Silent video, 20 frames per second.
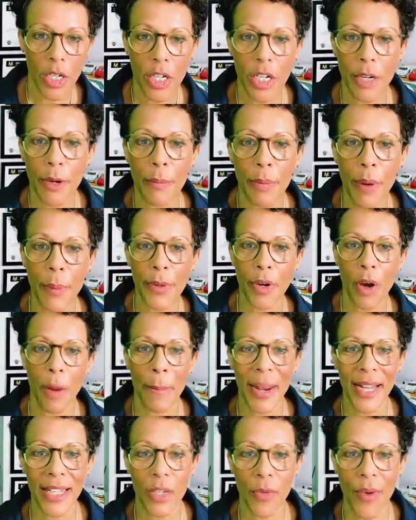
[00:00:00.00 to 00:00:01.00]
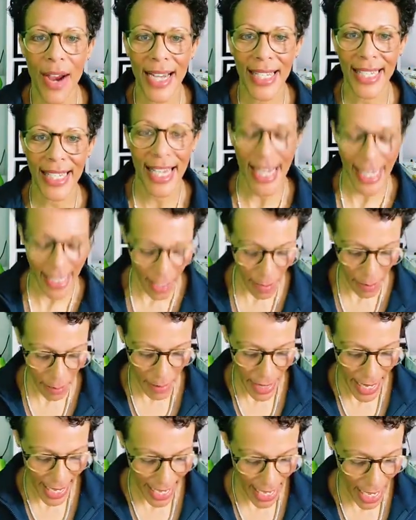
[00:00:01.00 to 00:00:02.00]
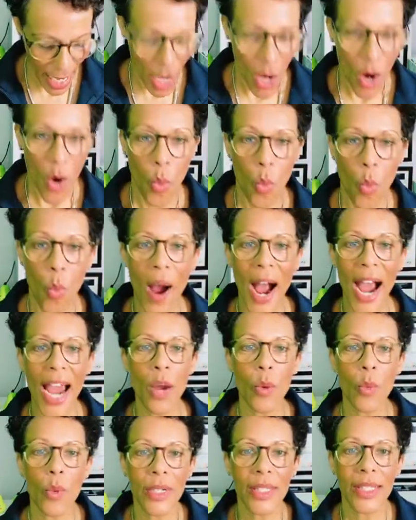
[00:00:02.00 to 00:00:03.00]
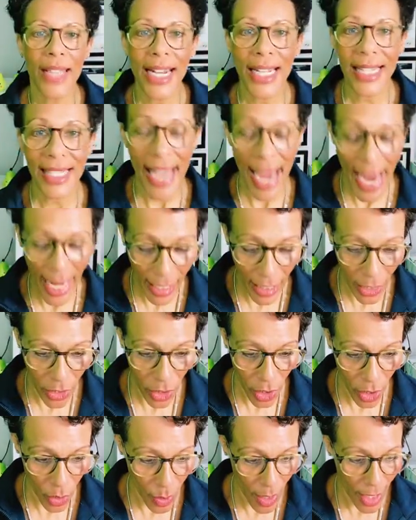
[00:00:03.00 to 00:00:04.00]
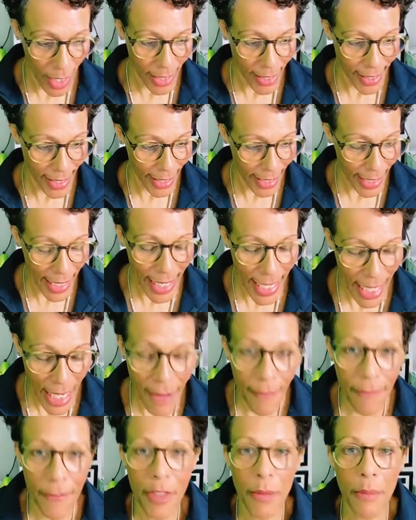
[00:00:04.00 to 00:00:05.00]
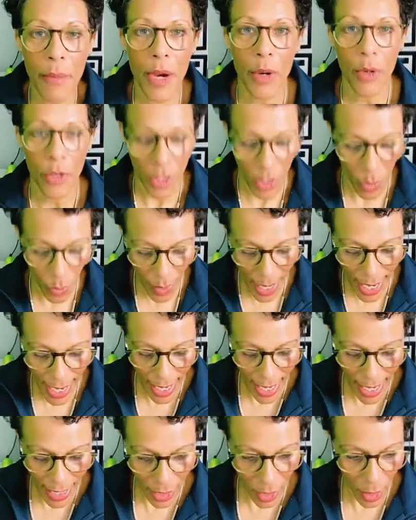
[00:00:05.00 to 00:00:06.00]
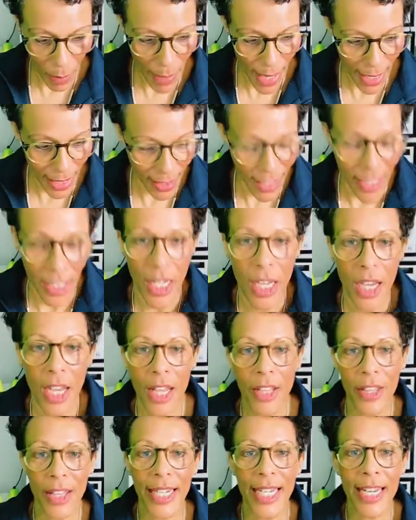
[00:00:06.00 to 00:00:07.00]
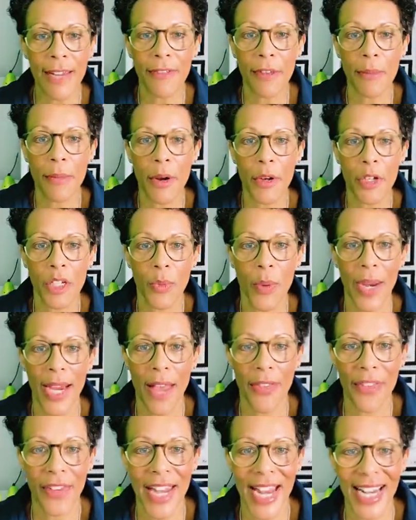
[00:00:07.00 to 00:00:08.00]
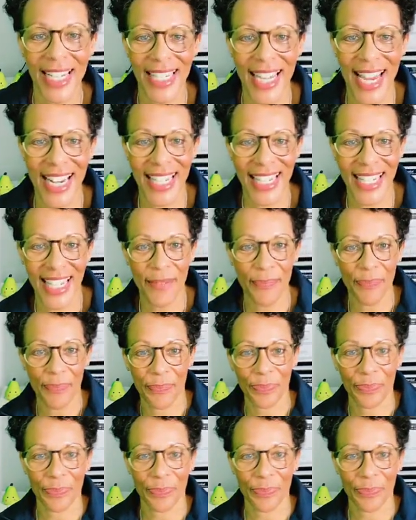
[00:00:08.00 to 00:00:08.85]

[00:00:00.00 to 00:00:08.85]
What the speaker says: You can probably got better ideas than me. Why would they tell you to leave the motorway? Let's come back to this. Leave the motorway at the next exit.